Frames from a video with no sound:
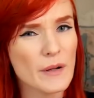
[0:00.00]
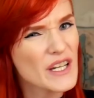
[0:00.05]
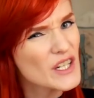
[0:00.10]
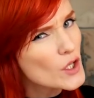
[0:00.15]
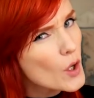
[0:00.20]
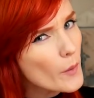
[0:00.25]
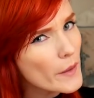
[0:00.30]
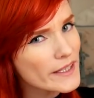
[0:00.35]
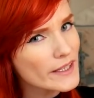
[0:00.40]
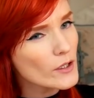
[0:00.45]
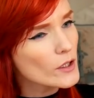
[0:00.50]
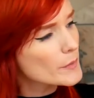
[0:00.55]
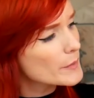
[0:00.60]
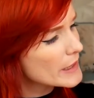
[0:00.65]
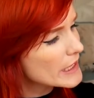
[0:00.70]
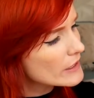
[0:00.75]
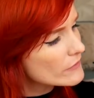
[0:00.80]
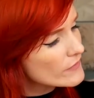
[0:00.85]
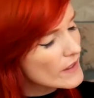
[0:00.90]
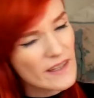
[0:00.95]
But knowing they're
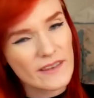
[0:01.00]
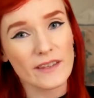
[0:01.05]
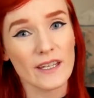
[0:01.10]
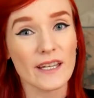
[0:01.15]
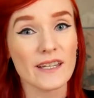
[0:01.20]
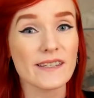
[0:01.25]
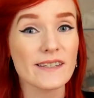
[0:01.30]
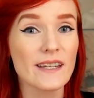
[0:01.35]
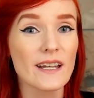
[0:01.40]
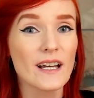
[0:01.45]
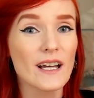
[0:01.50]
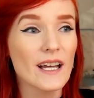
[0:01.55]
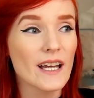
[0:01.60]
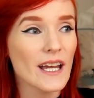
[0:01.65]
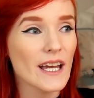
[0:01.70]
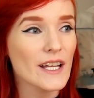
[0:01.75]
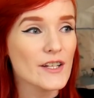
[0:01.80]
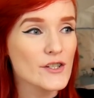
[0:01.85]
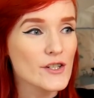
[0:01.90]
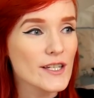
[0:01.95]
being fed this
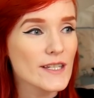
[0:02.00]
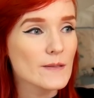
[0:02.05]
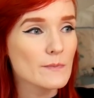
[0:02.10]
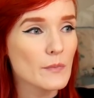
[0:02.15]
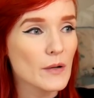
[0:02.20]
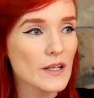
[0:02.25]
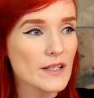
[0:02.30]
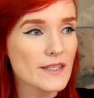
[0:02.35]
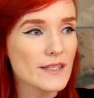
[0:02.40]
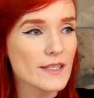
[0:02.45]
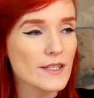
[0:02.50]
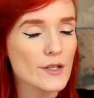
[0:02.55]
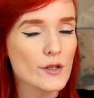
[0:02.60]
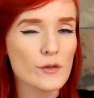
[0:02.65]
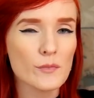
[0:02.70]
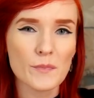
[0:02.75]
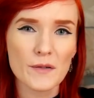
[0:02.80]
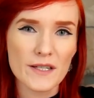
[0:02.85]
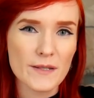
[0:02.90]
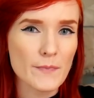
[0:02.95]
it just puts into
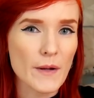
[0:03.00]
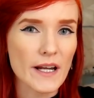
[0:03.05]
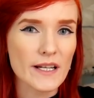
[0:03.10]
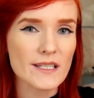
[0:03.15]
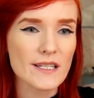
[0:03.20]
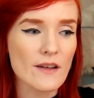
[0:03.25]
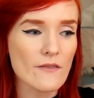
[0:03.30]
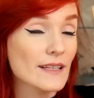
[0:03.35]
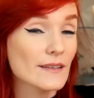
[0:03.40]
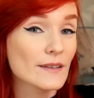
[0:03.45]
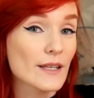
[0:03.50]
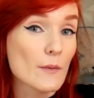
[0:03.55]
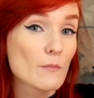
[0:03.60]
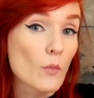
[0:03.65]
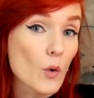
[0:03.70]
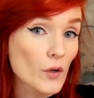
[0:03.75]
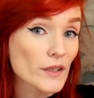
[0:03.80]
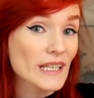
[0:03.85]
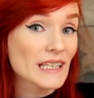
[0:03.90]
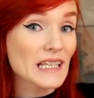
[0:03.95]
perspective that
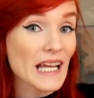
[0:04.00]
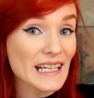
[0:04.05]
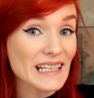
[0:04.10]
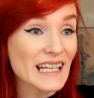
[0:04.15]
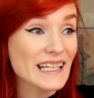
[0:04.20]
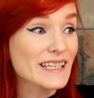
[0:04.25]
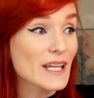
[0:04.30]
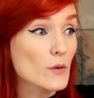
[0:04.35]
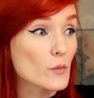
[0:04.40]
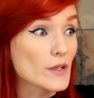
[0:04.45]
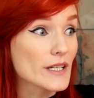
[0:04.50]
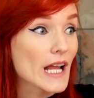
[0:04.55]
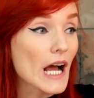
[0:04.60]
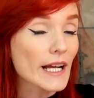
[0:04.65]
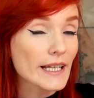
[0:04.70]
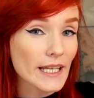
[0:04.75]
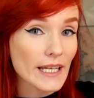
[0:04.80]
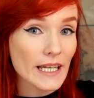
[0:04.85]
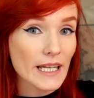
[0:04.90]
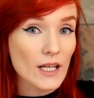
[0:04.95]
more than likely they were
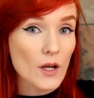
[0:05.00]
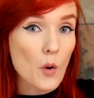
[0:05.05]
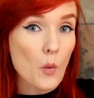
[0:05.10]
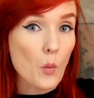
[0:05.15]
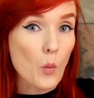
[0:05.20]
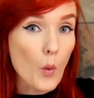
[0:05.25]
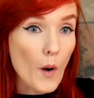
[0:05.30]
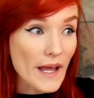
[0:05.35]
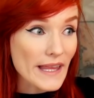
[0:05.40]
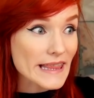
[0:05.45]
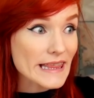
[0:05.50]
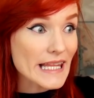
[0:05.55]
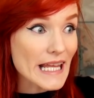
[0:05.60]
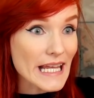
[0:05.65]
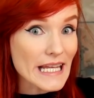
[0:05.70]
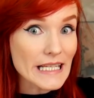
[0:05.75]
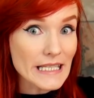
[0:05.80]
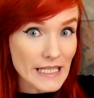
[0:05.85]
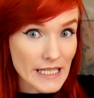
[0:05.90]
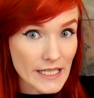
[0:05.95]
not getting what
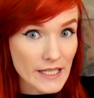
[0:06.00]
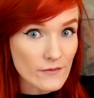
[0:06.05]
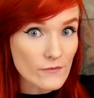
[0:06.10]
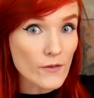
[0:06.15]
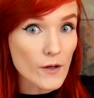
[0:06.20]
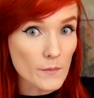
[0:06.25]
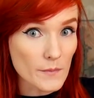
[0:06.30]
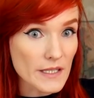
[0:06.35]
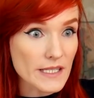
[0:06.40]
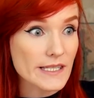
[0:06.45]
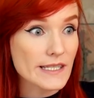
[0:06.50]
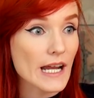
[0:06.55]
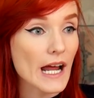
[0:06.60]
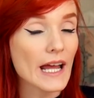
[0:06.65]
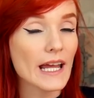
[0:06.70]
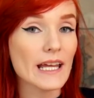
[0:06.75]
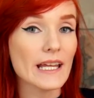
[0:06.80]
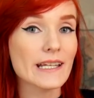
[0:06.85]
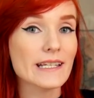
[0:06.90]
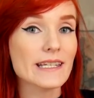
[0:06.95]
they needed from this
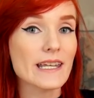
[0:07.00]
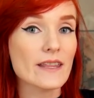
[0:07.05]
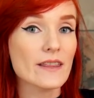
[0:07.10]
diet,